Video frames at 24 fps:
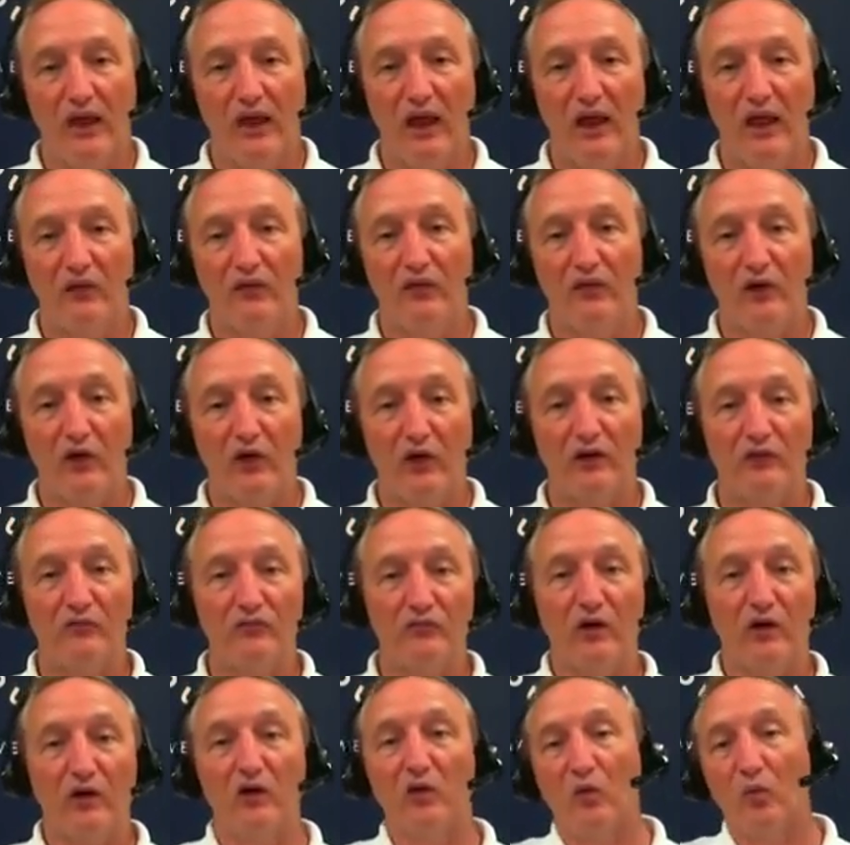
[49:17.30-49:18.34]
and they're
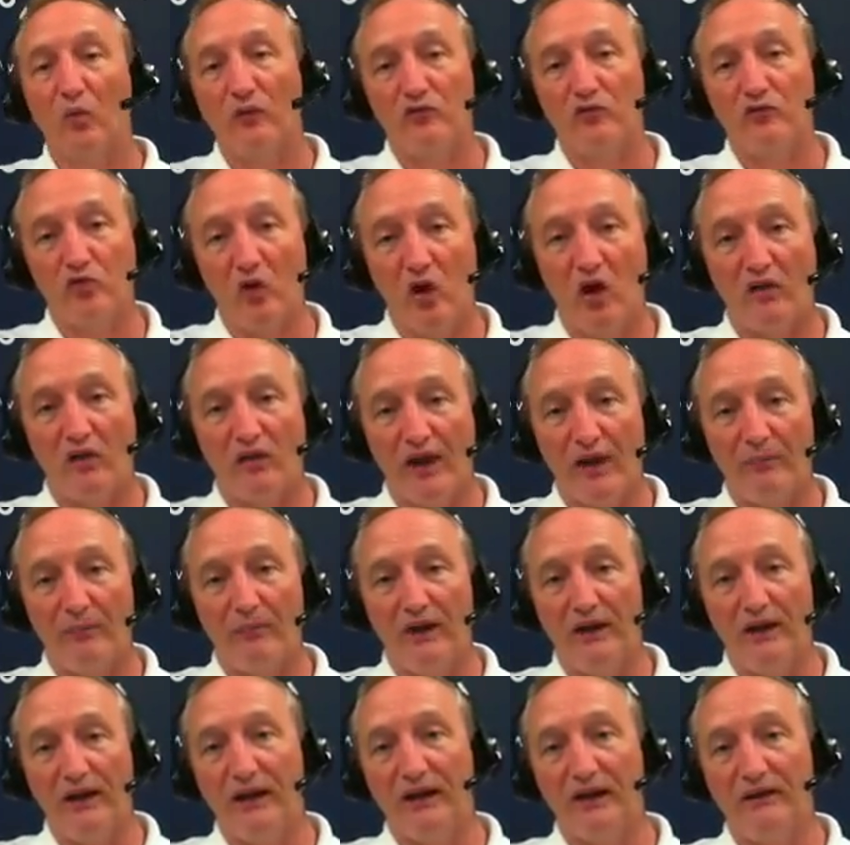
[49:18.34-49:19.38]
gonna withdraw that
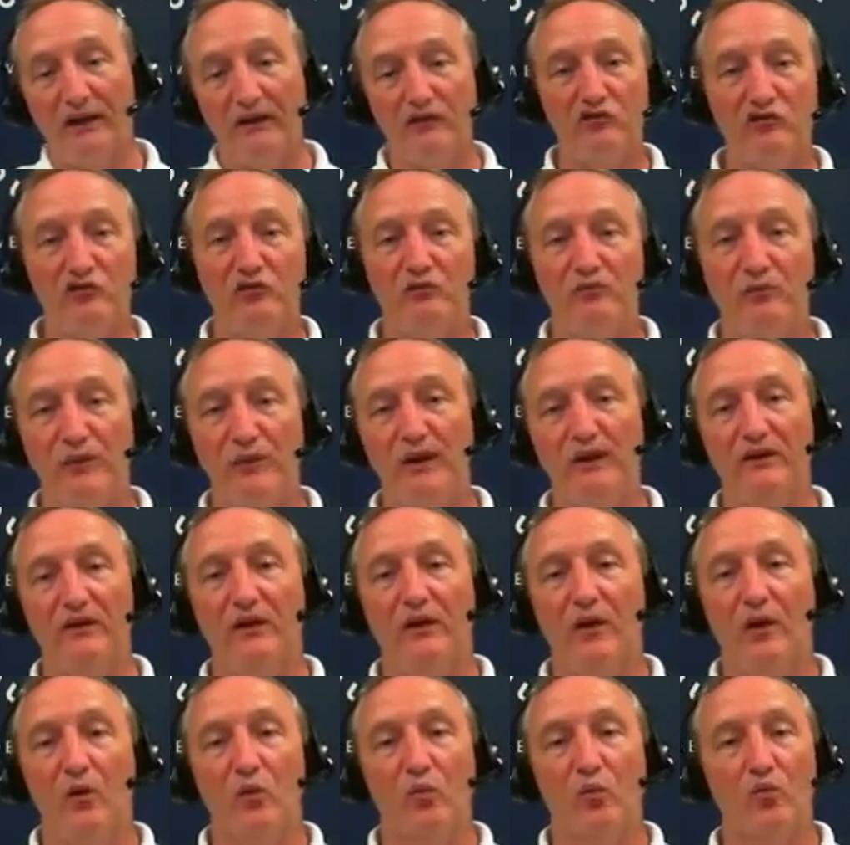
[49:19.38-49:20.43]
money unless you've been
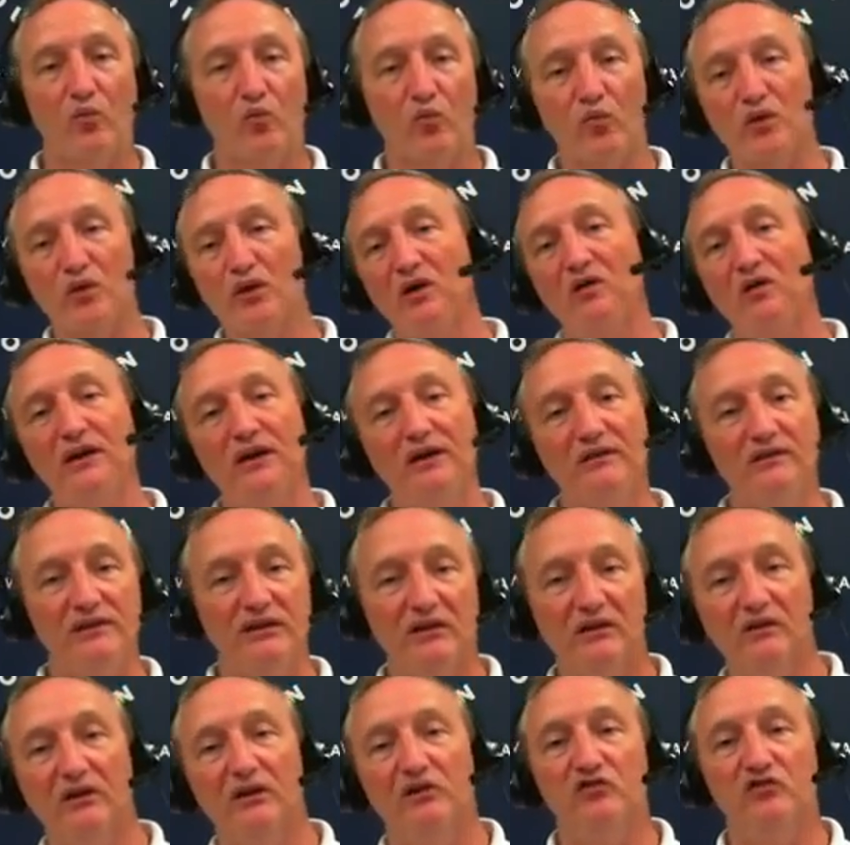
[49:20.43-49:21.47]
really
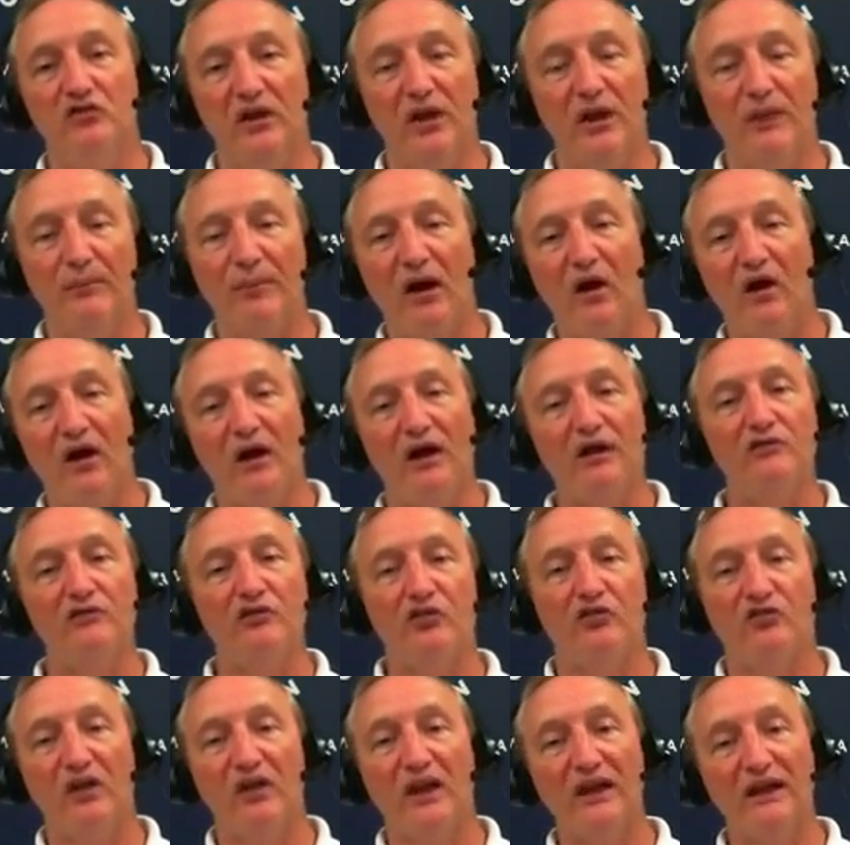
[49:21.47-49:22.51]
diligent about
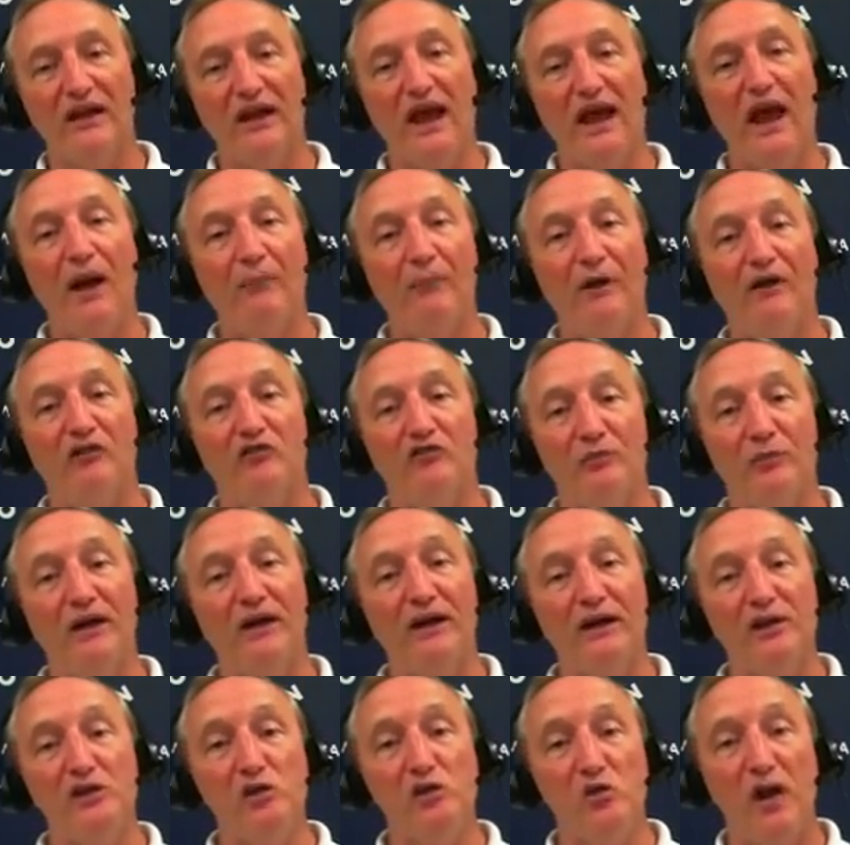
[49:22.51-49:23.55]
understanding how much
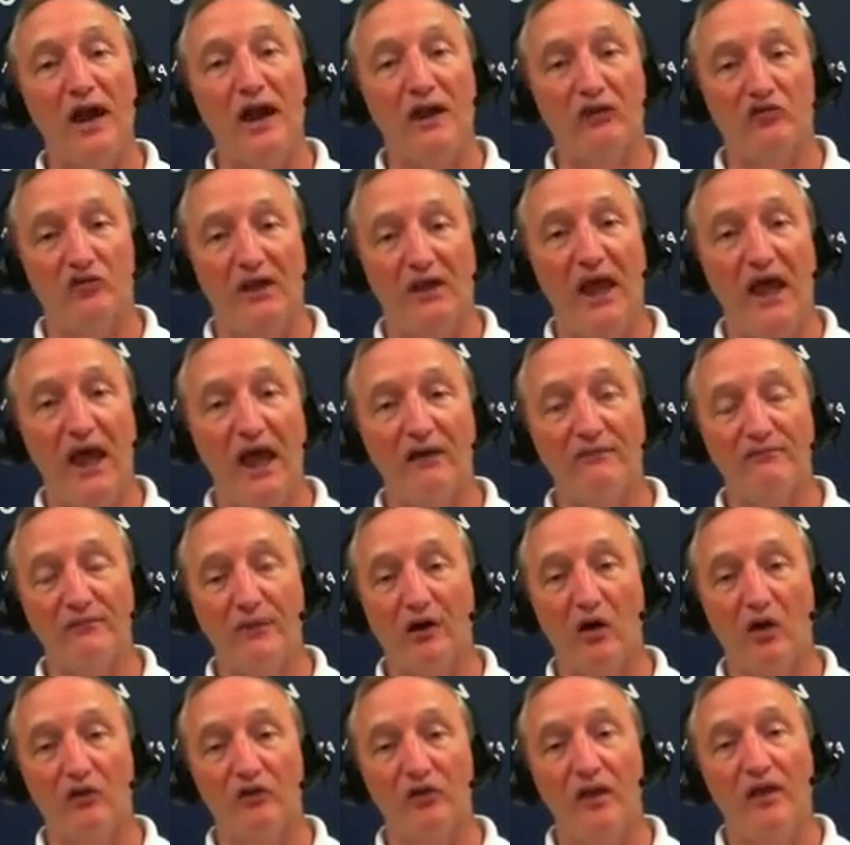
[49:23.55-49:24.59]
money you actually have,
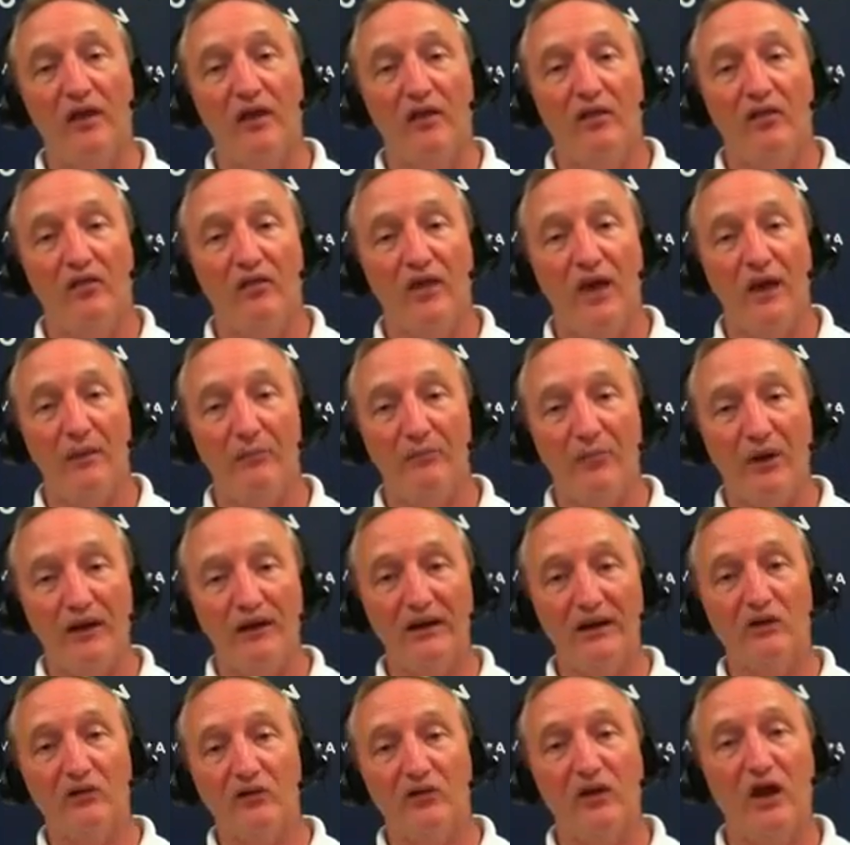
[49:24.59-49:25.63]
because that
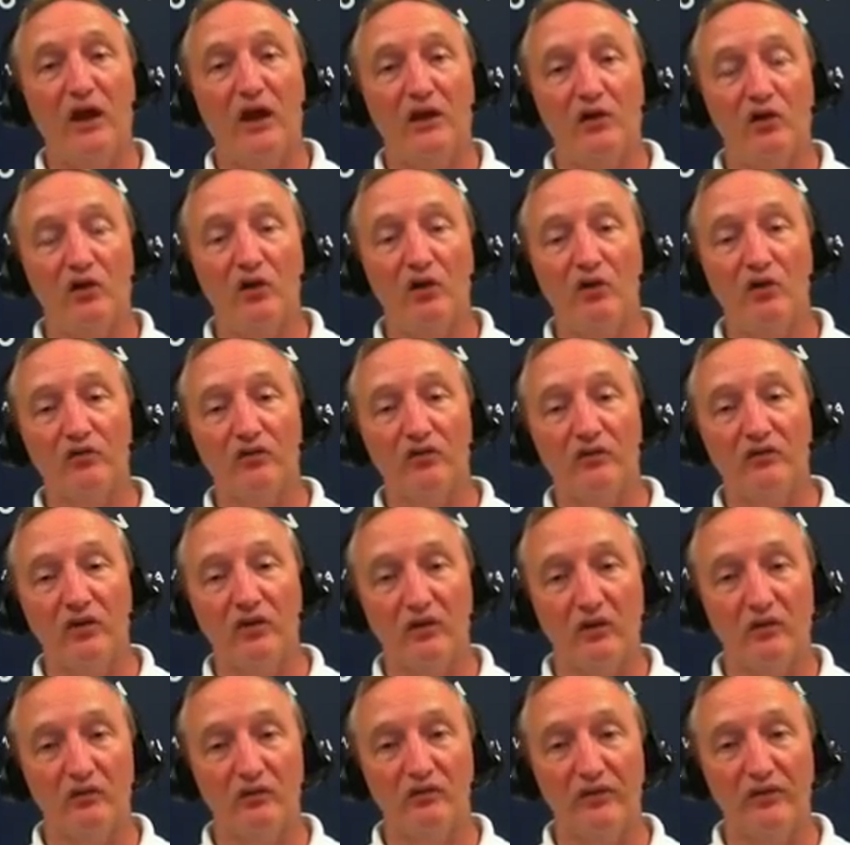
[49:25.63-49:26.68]
money is not yours
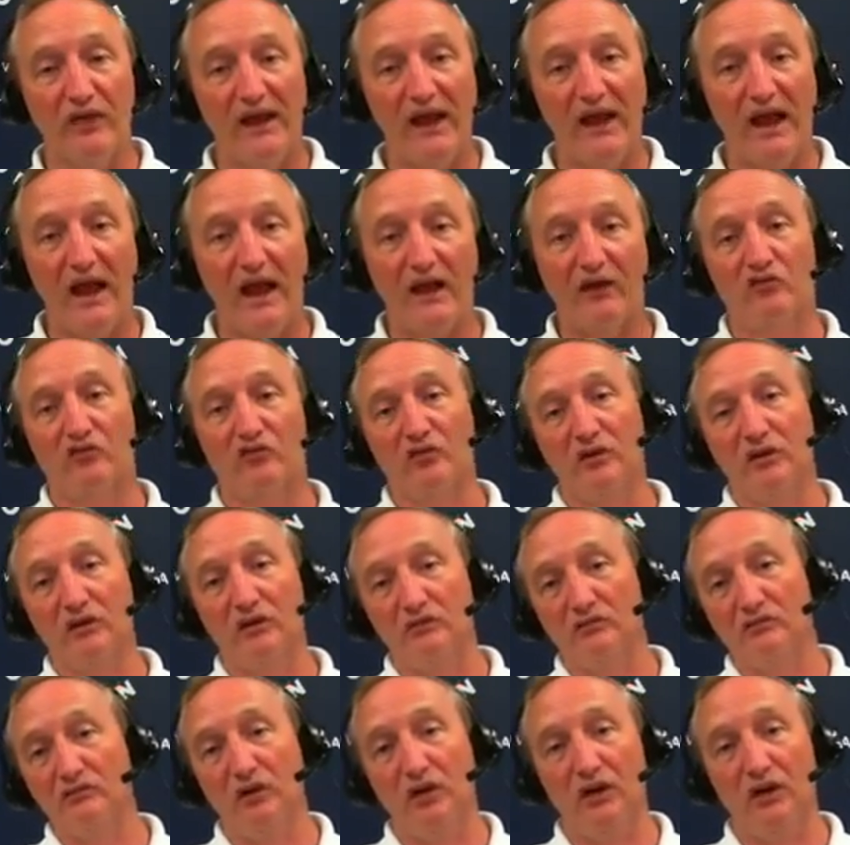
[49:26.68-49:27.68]
until they actually